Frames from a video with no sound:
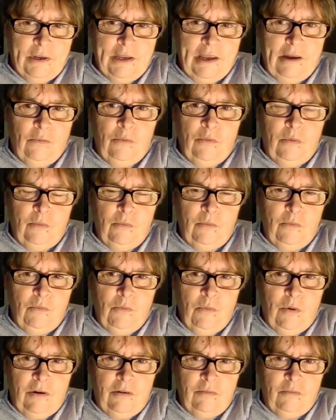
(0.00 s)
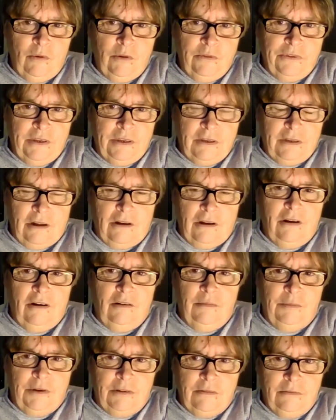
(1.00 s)
out what was it in
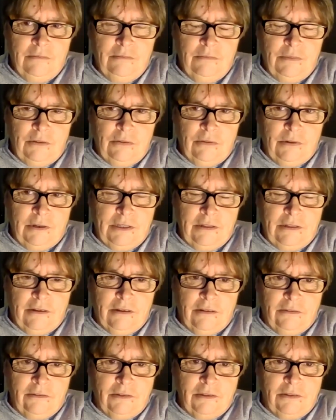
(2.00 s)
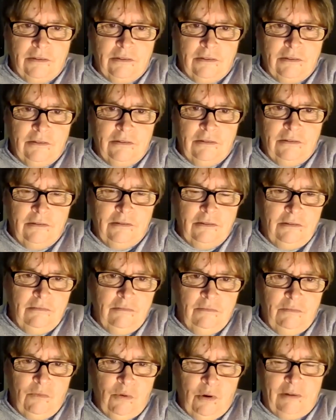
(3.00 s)
common between those,
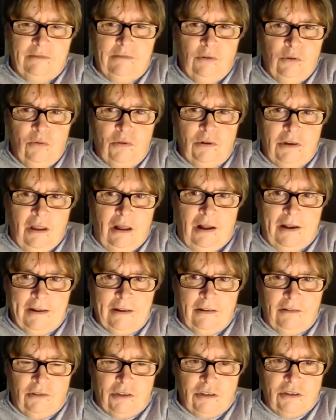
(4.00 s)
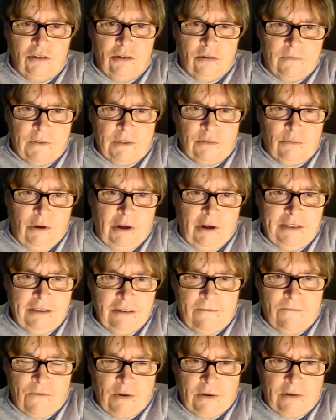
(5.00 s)
what looked like on the surface quite
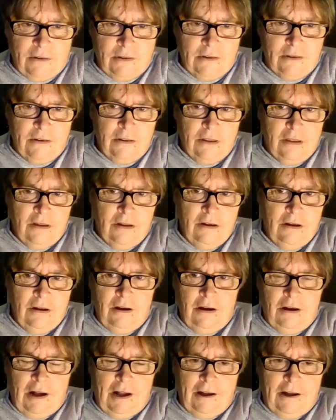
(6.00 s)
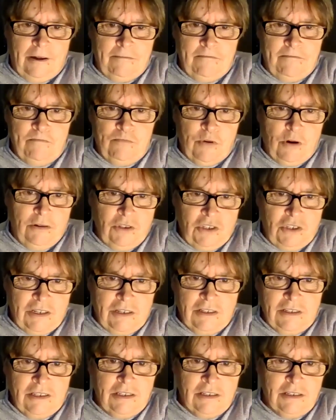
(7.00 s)
different
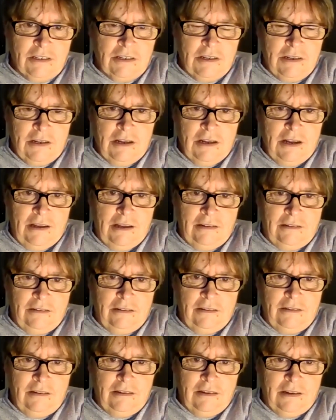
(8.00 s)
projects, and